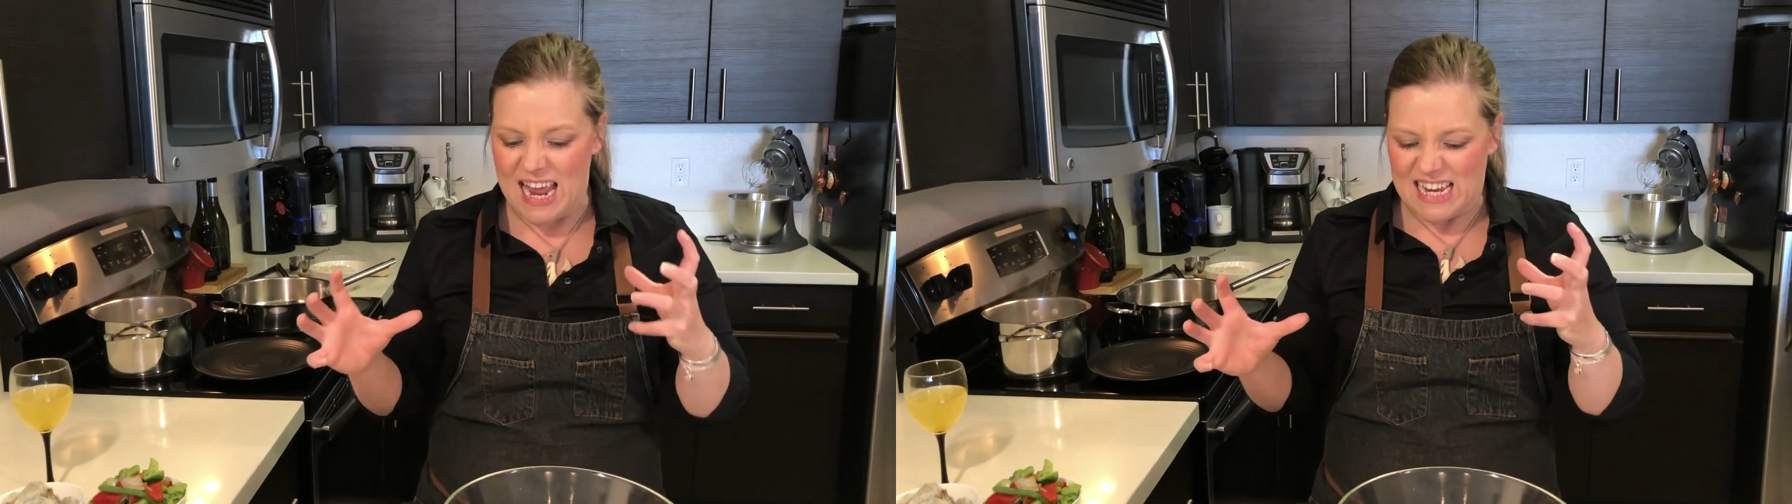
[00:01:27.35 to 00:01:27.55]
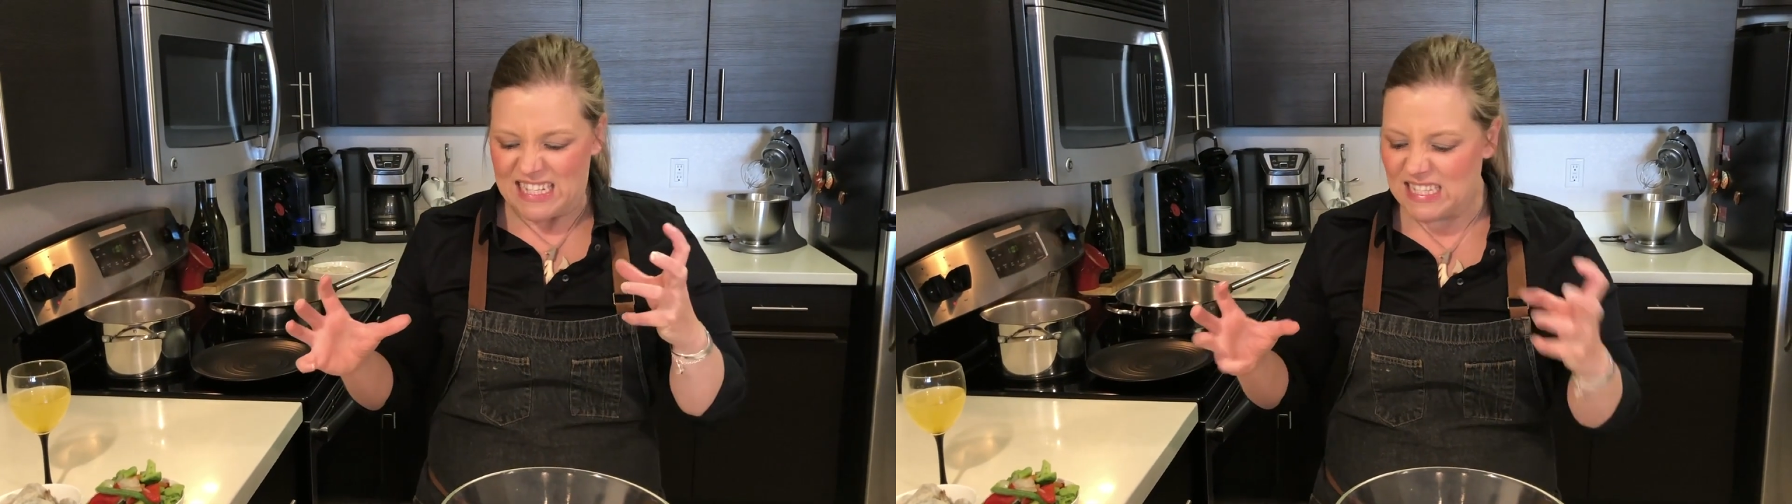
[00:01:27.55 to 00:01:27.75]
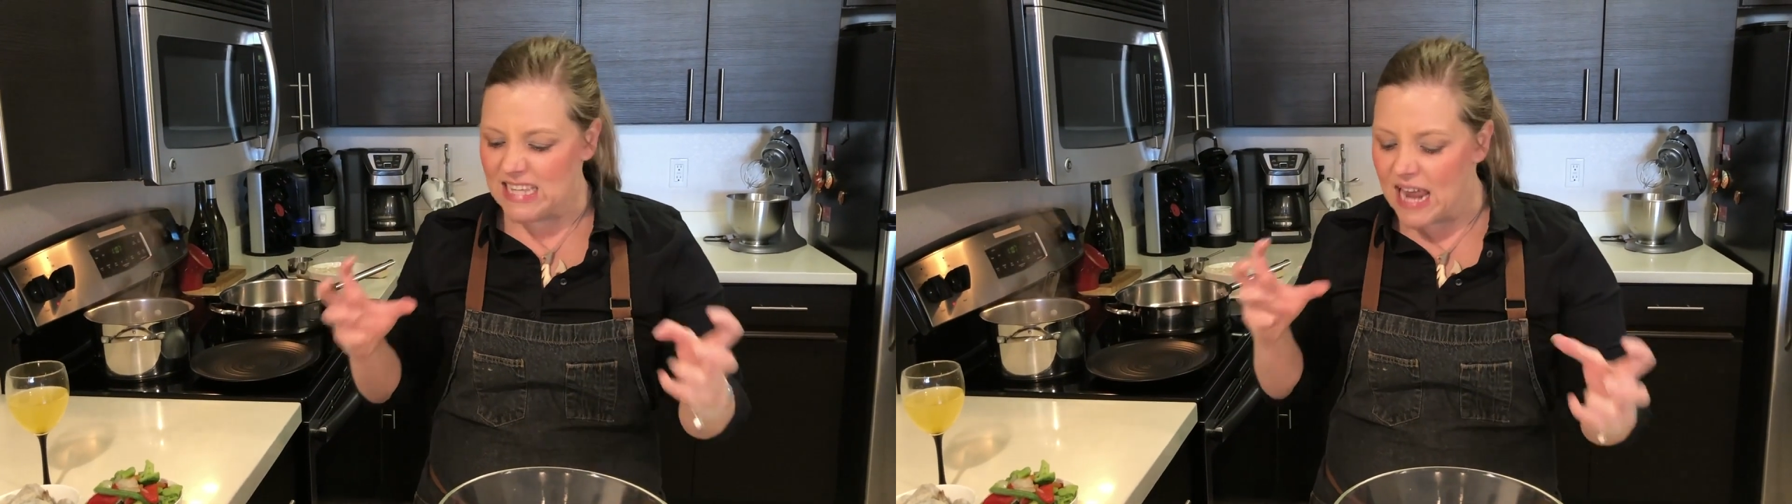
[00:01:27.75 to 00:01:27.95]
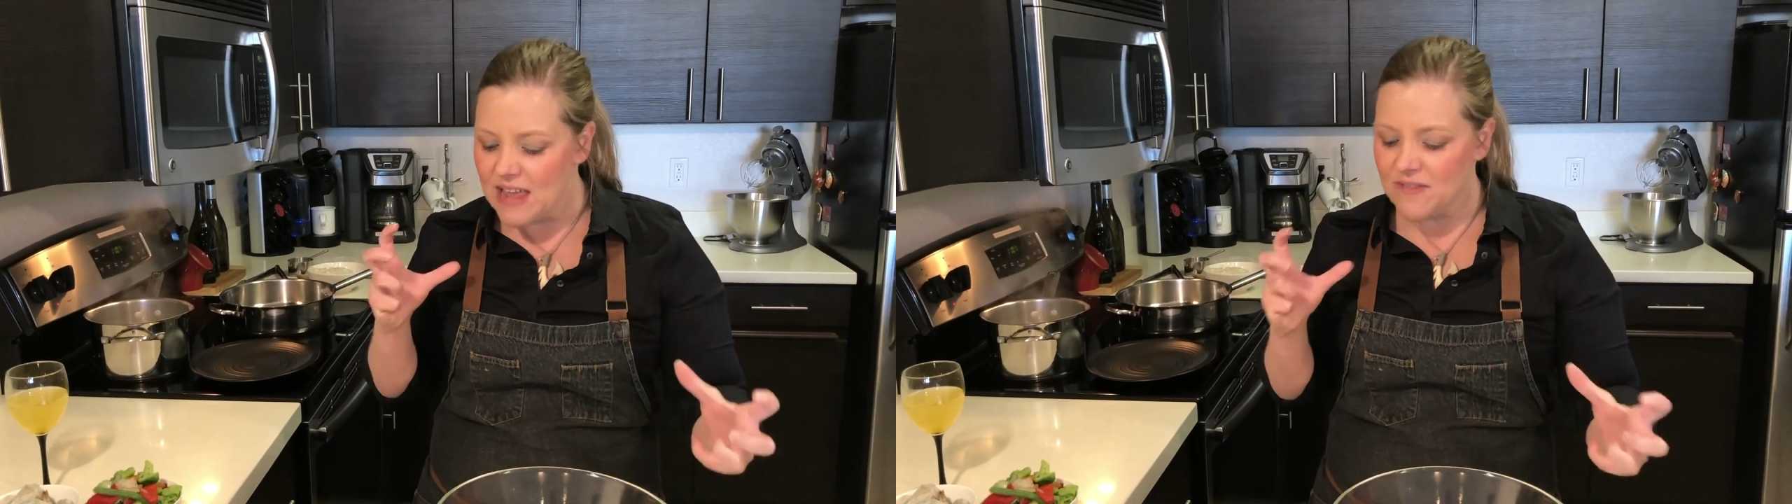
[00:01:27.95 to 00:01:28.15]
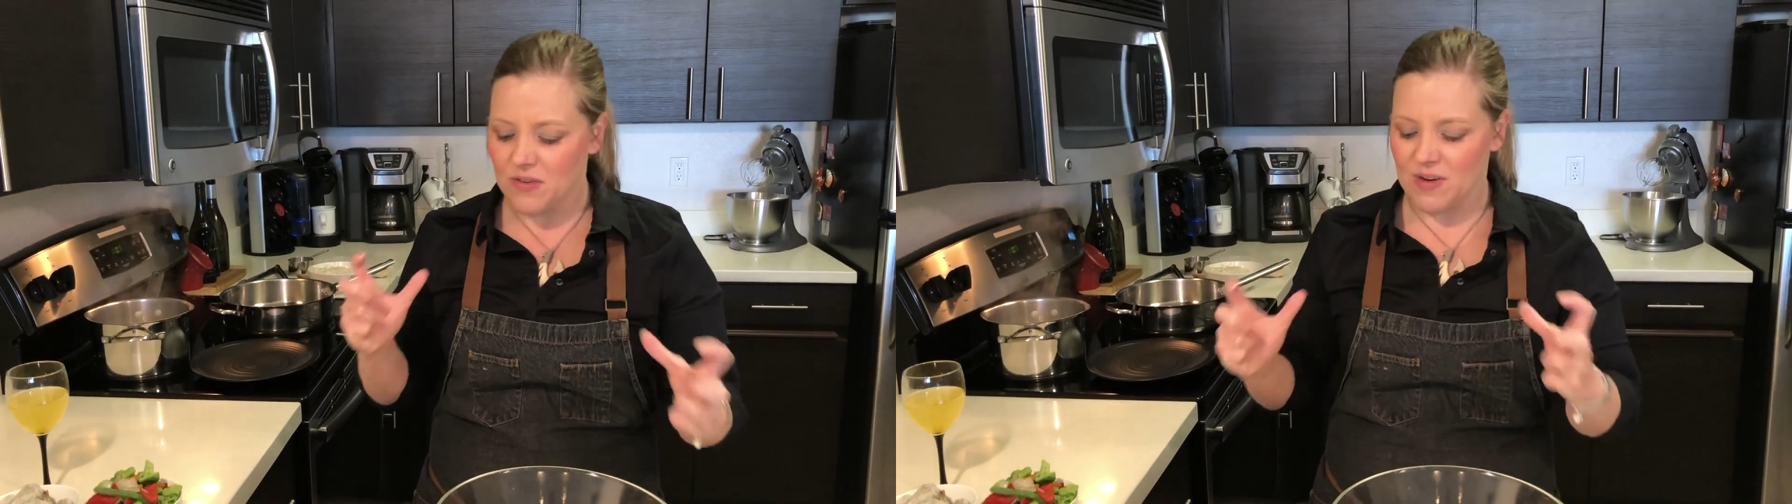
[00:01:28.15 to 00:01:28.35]

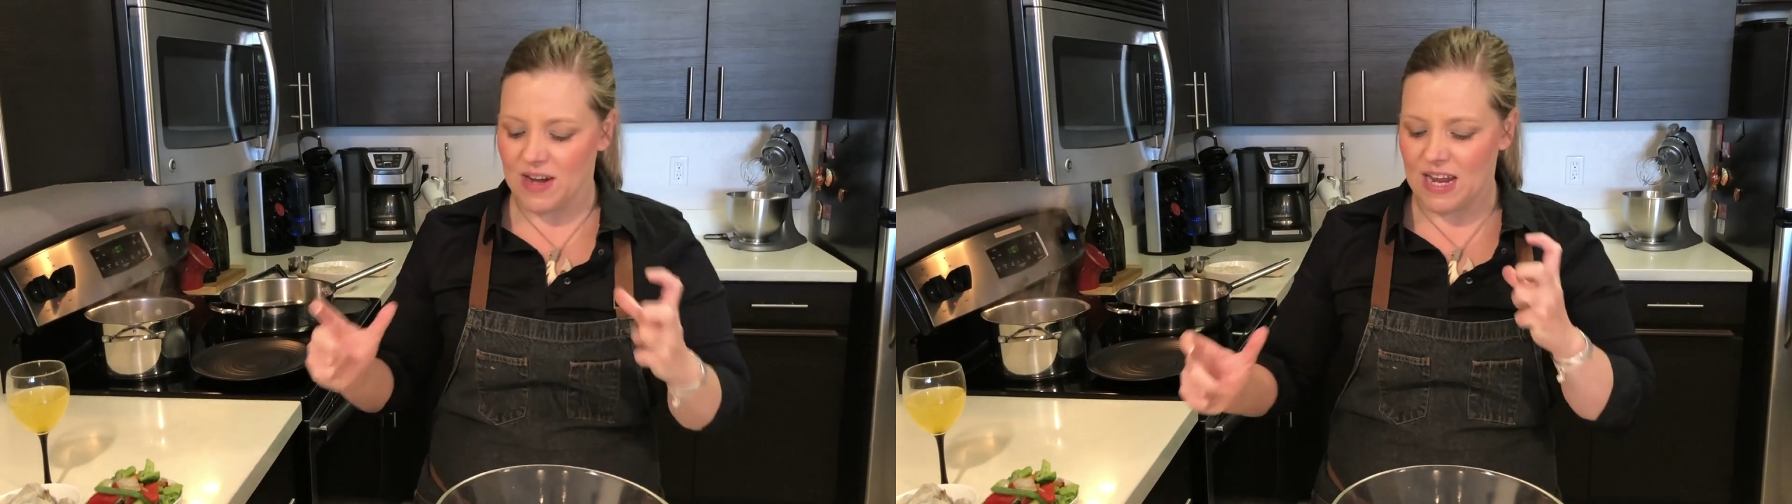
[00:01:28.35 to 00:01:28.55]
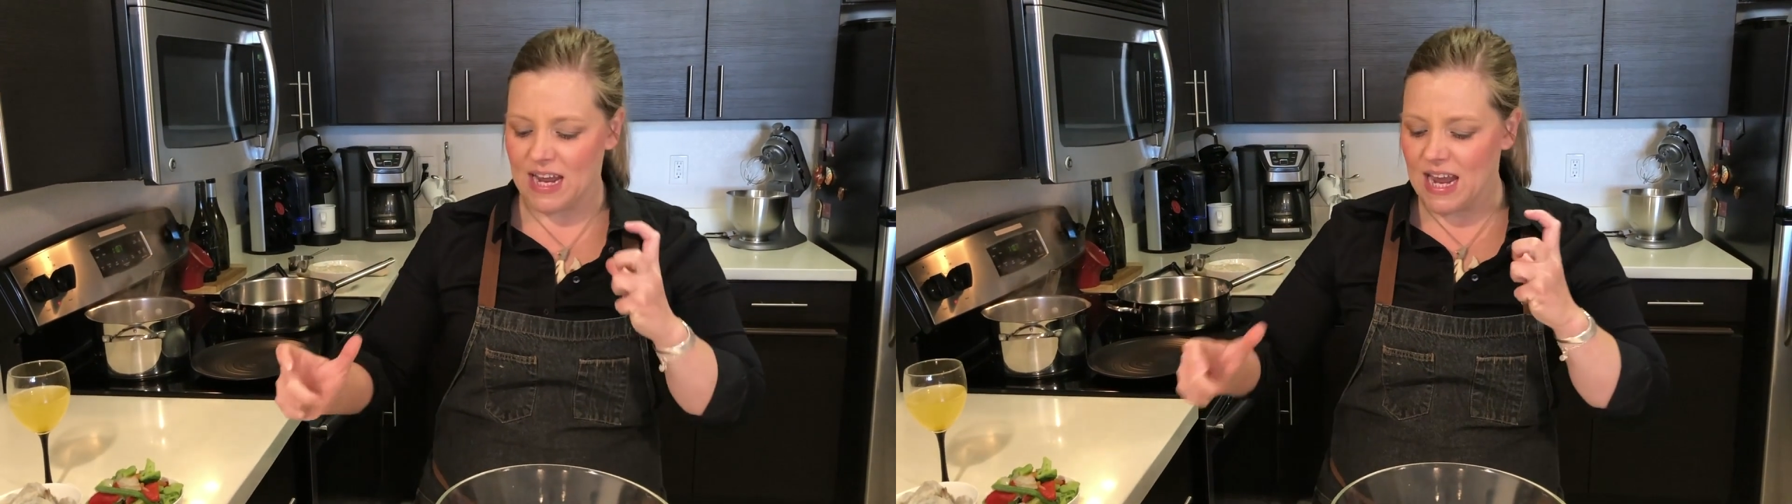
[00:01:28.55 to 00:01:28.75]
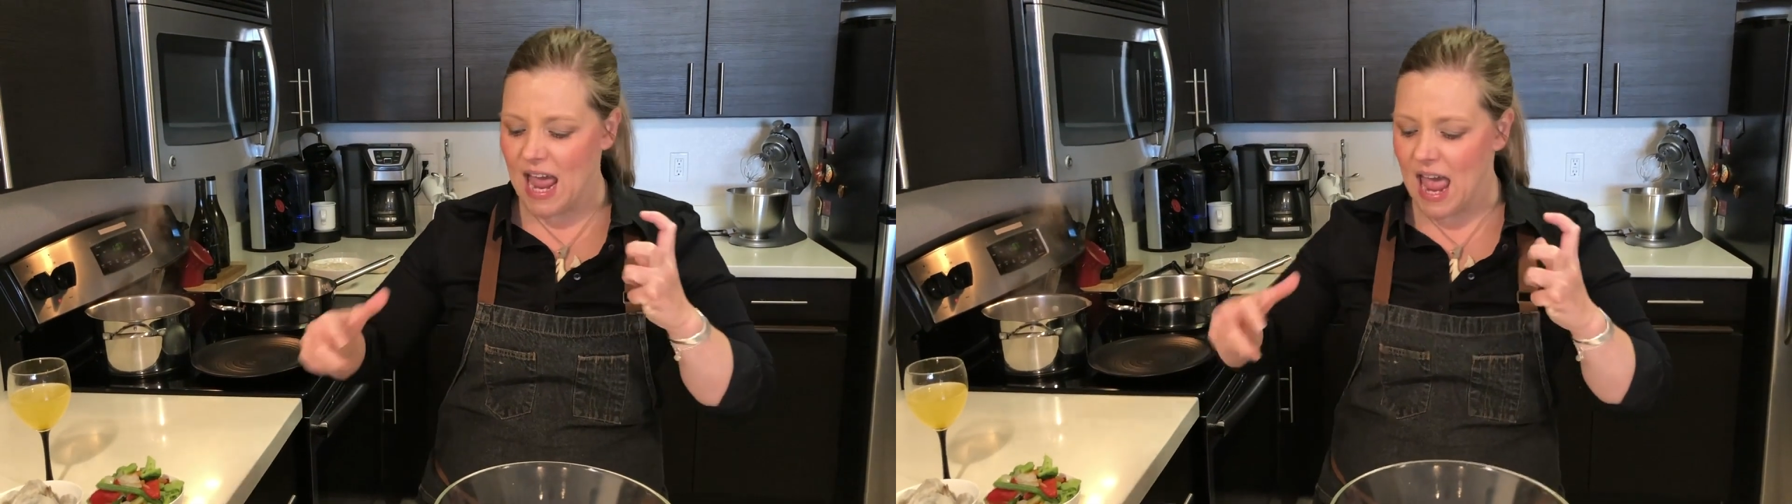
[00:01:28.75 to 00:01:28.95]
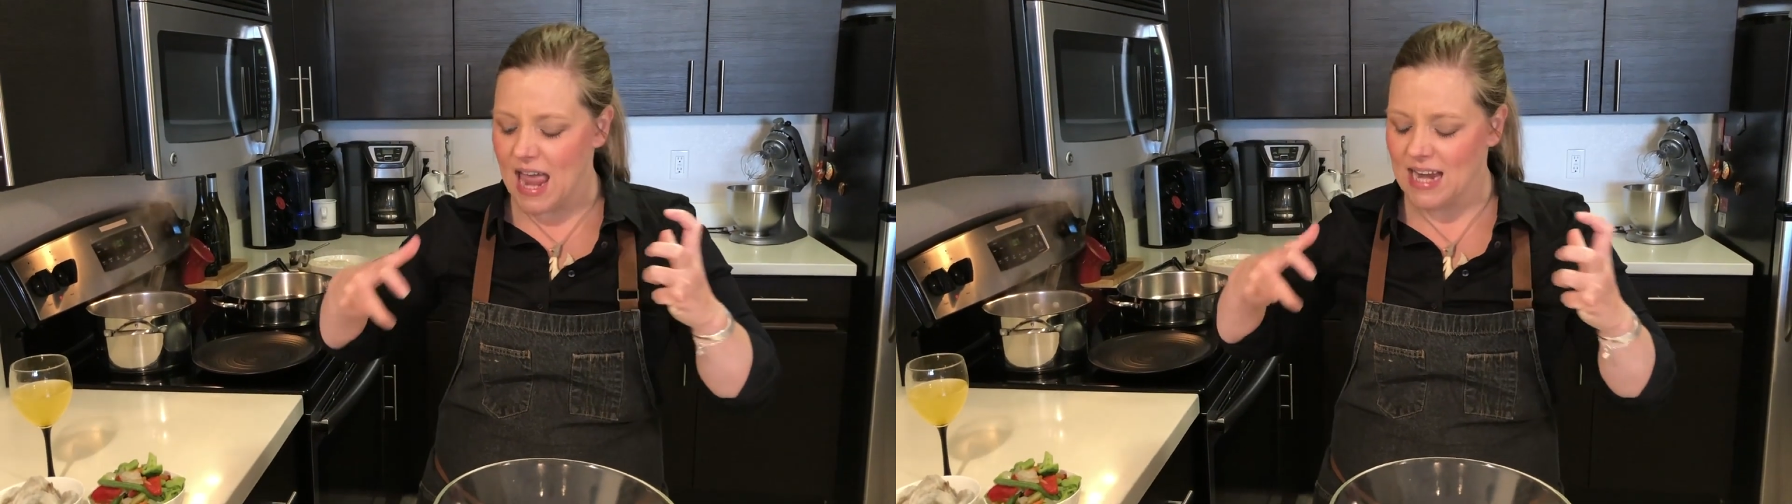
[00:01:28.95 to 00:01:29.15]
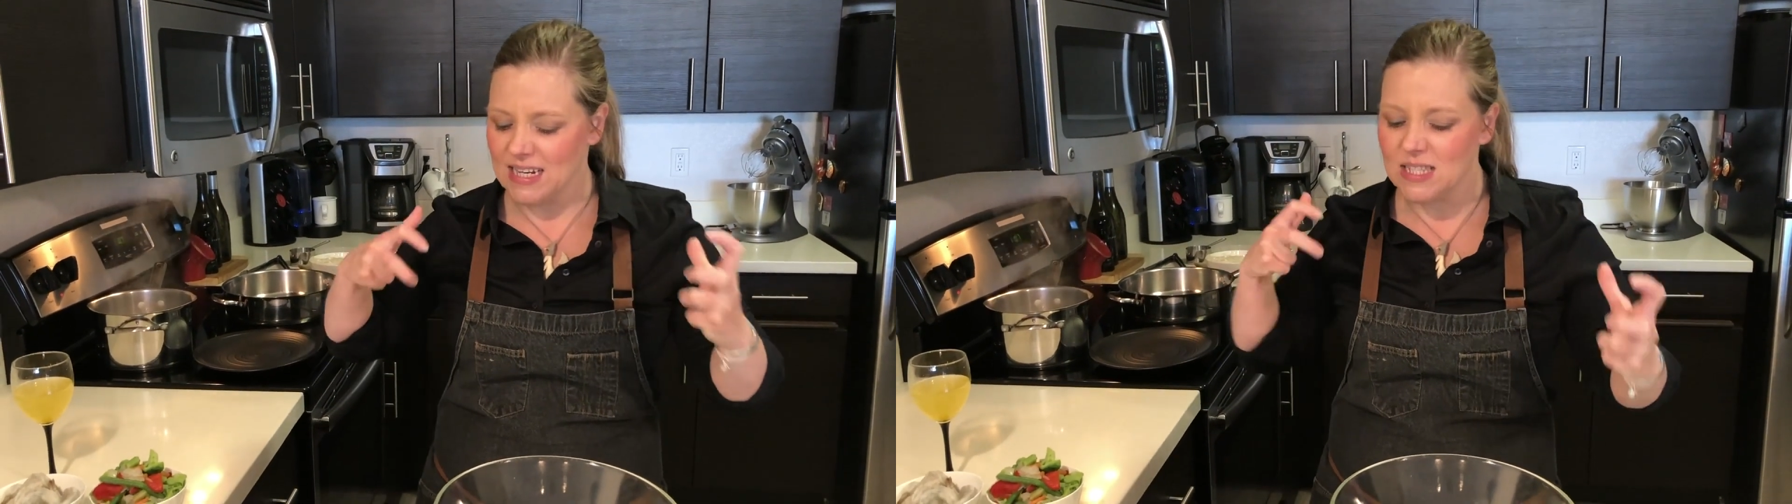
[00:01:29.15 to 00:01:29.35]
savory and